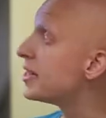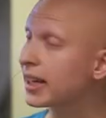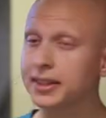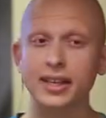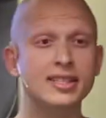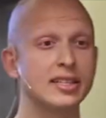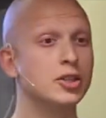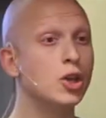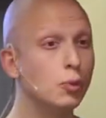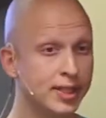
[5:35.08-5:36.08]
The second thing is
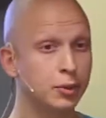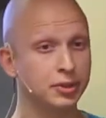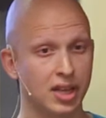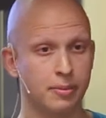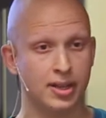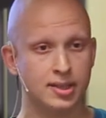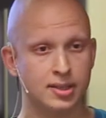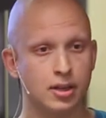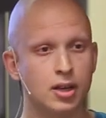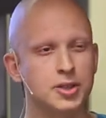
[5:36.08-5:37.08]
it's a NoSQL
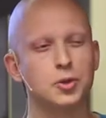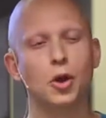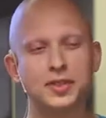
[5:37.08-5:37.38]
database. So